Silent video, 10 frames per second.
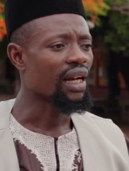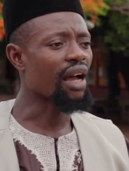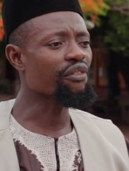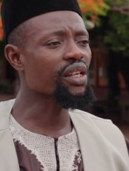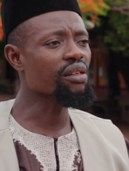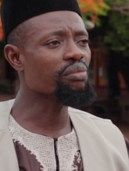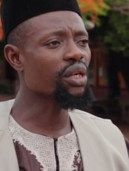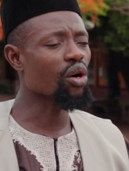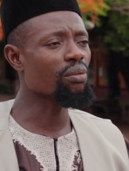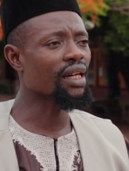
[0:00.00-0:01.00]
Having
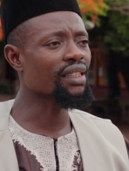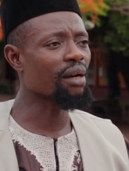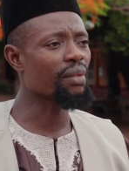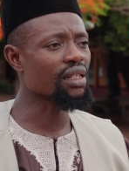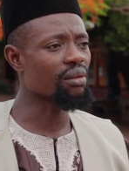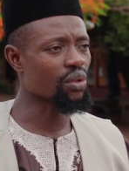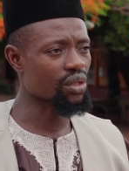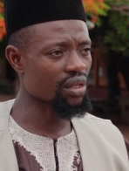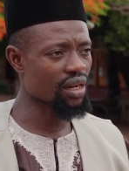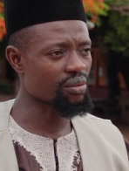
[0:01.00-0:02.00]
become an Ahmadi
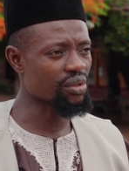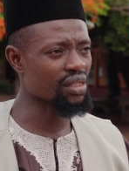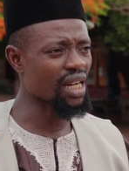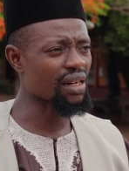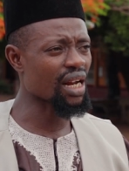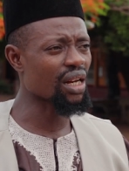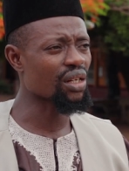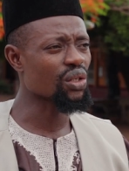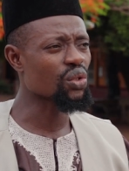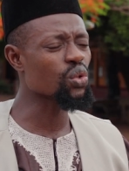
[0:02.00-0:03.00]
Muslim, there
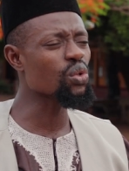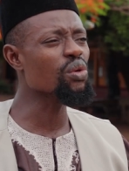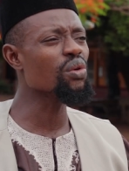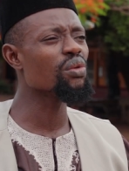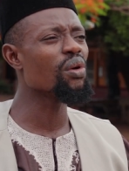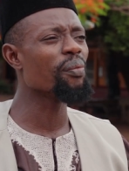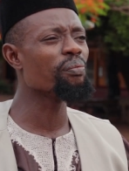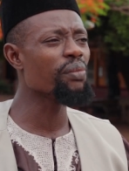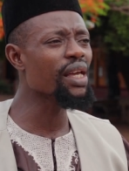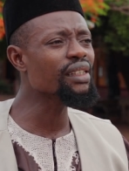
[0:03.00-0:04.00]
are two
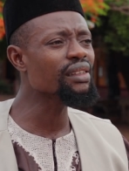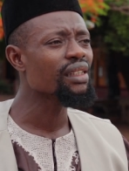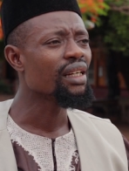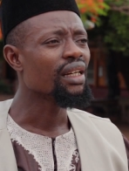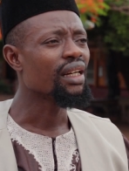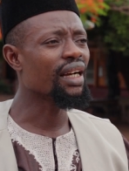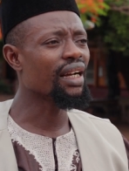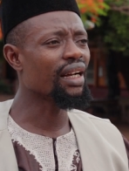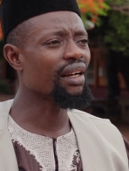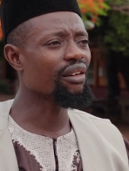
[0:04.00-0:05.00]
main
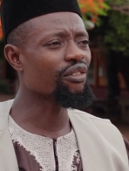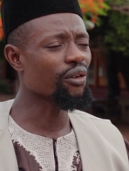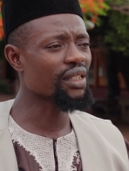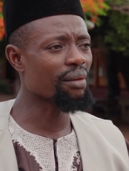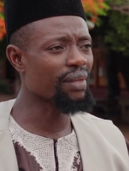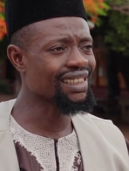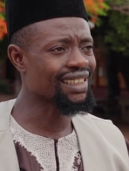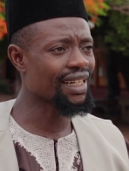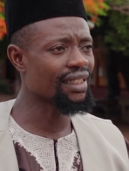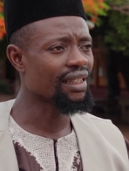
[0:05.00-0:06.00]

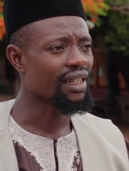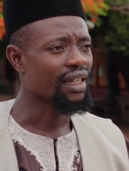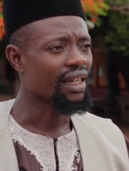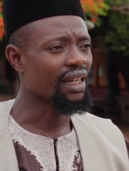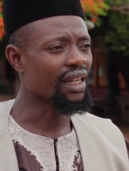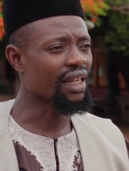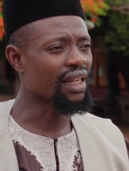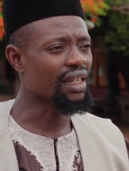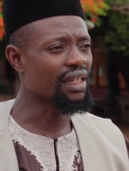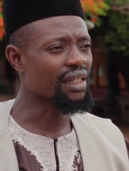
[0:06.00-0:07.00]
fundamental
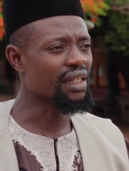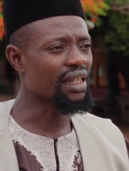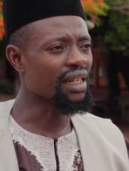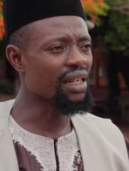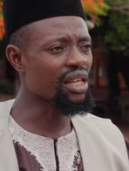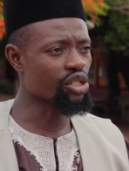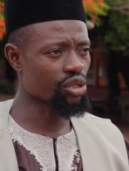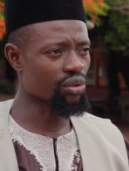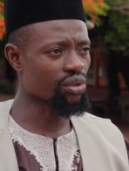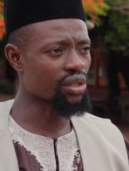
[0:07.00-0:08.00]

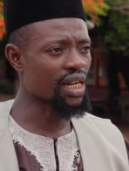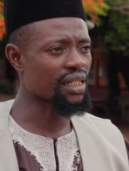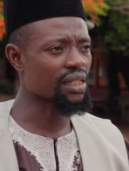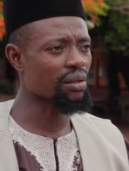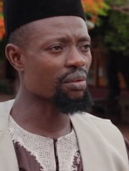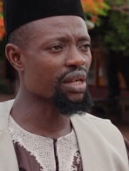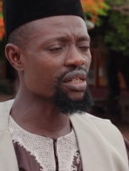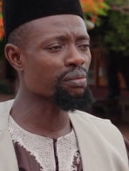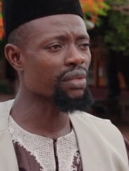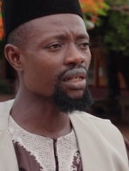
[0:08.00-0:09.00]
issues that
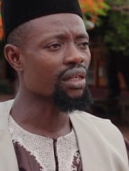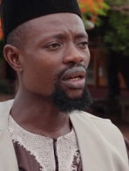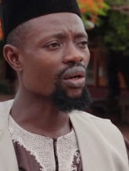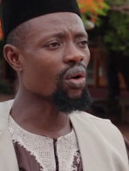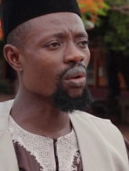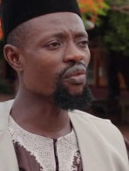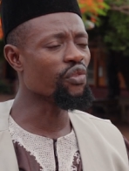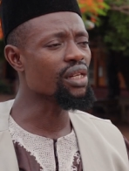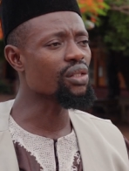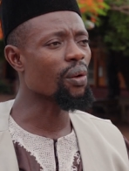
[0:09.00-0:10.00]
make me
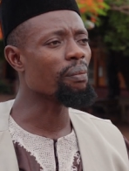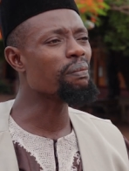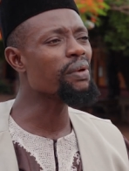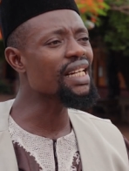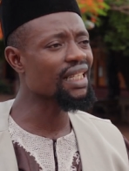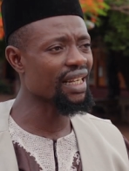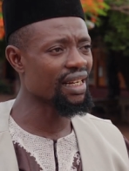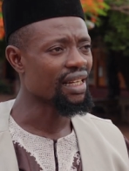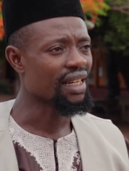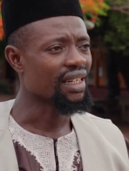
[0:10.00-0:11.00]
convinced
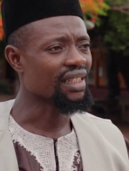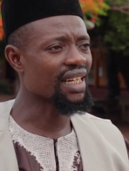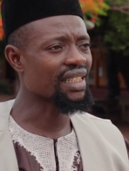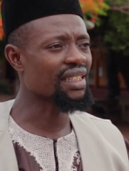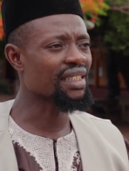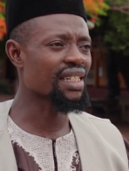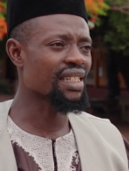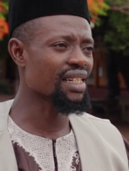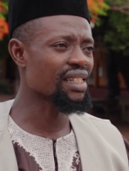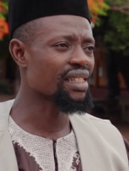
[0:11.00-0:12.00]
completely that
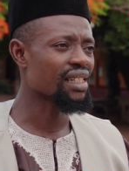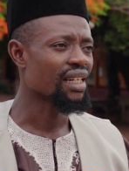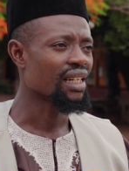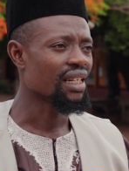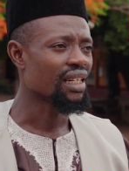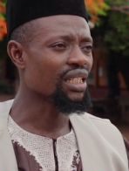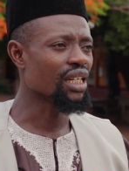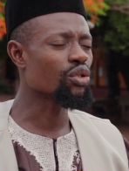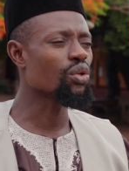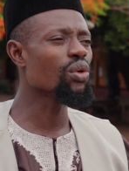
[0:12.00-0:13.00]
this is
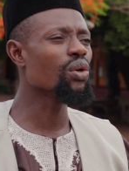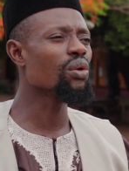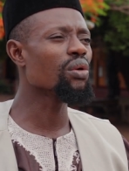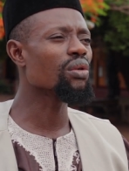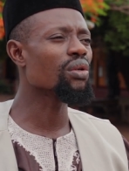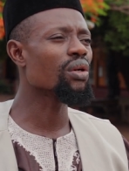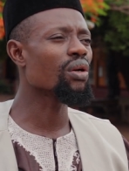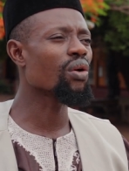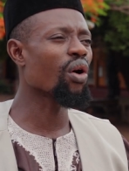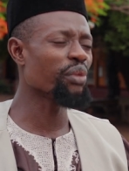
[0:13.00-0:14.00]
the true
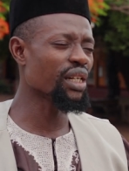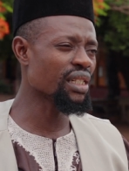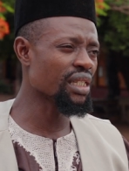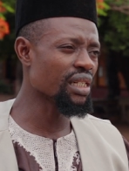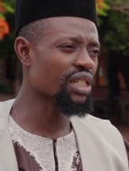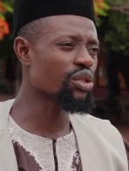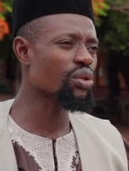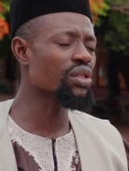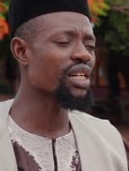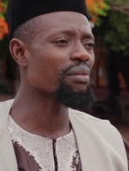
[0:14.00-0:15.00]
community, the
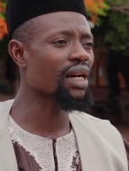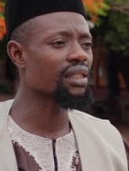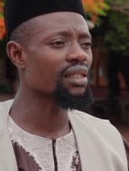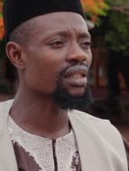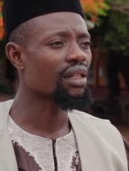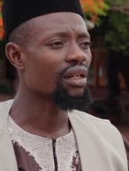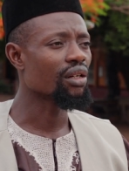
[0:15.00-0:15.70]
true Jamaat,